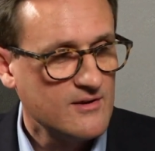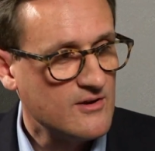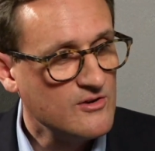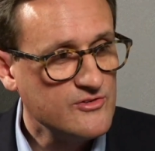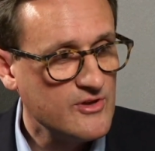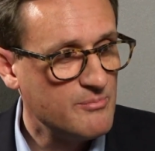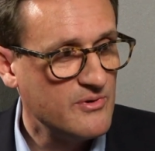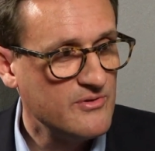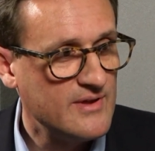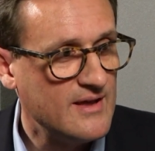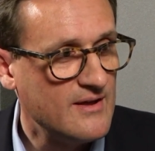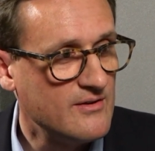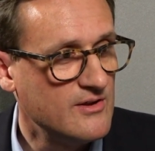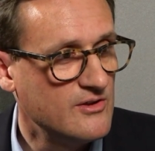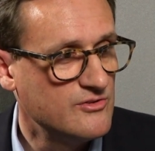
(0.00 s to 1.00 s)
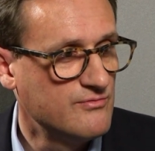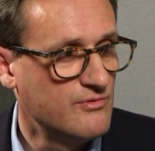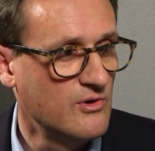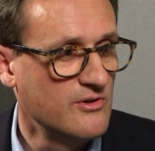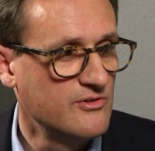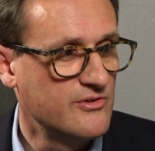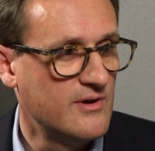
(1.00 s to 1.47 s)
Goes up and down, it's
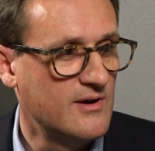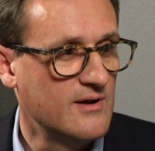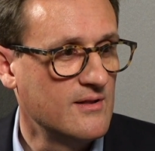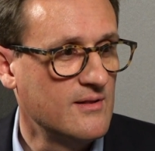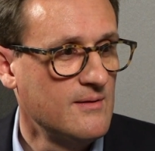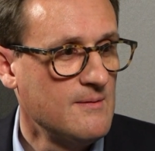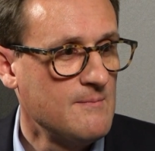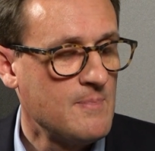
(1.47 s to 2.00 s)
volatile.